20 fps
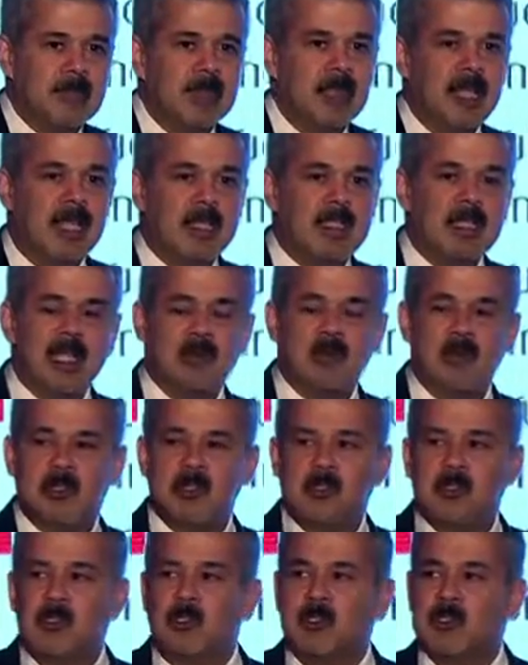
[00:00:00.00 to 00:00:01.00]
And that was
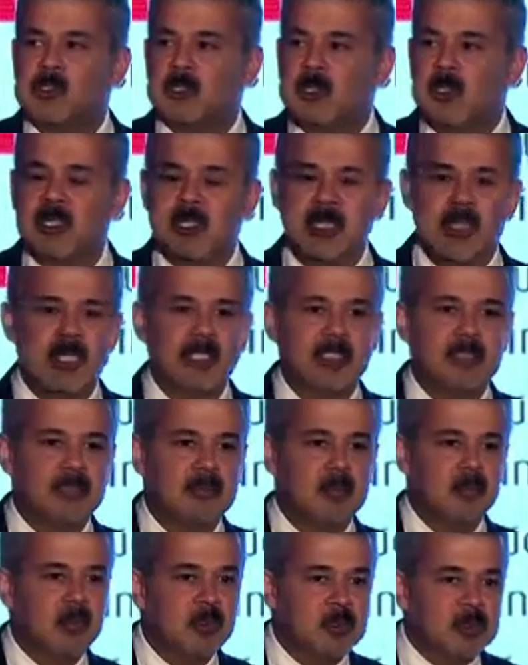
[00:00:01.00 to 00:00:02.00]
to consolidate
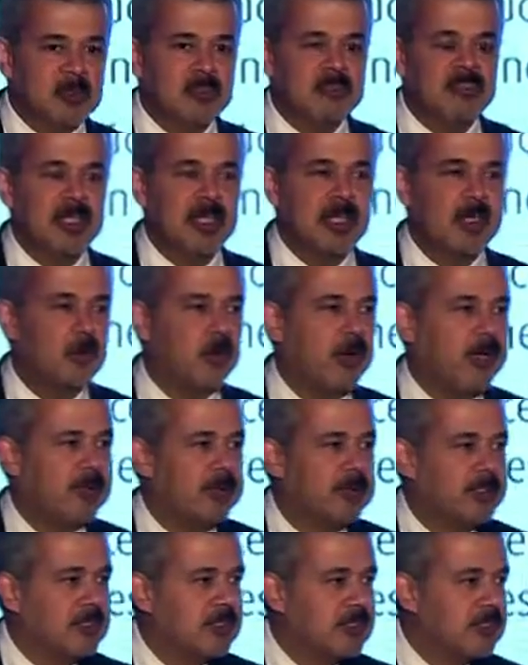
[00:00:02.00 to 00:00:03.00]
most of their
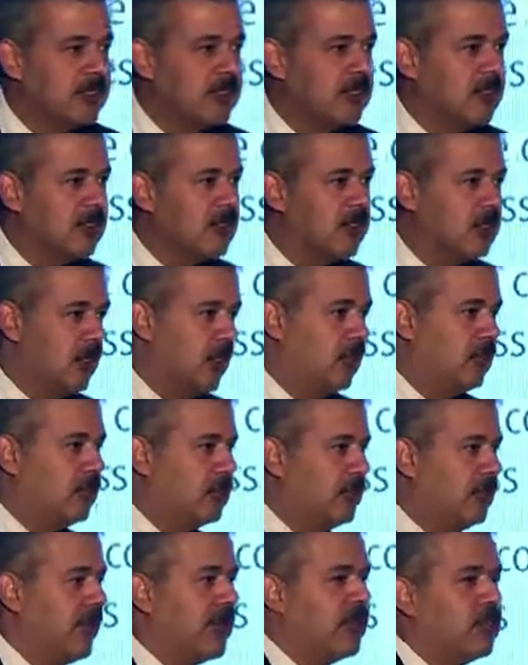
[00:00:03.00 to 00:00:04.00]
requirements onto
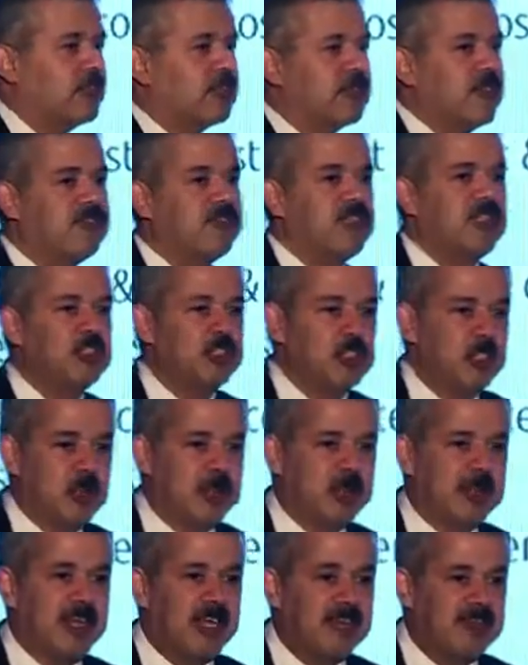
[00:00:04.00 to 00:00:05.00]
the Microsoft Azure
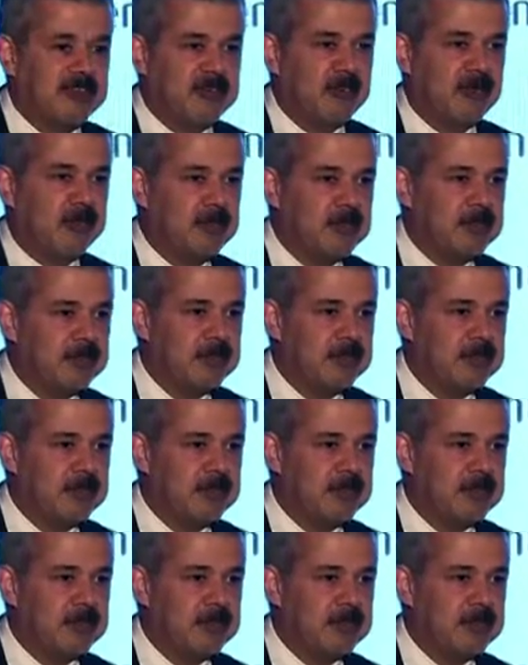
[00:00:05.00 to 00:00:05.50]
platform.